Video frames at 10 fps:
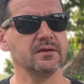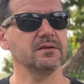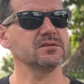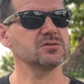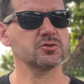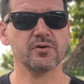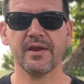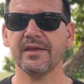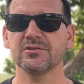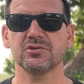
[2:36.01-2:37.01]

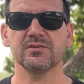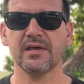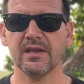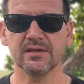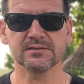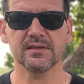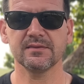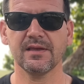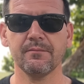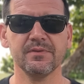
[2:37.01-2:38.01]
strange tennis,
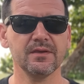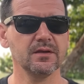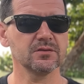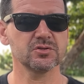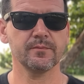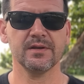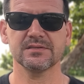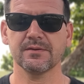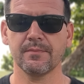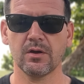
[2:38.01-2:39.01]
attempting a
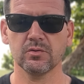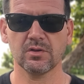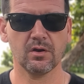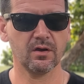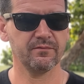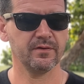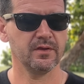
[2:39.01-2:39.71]
tremendous amount of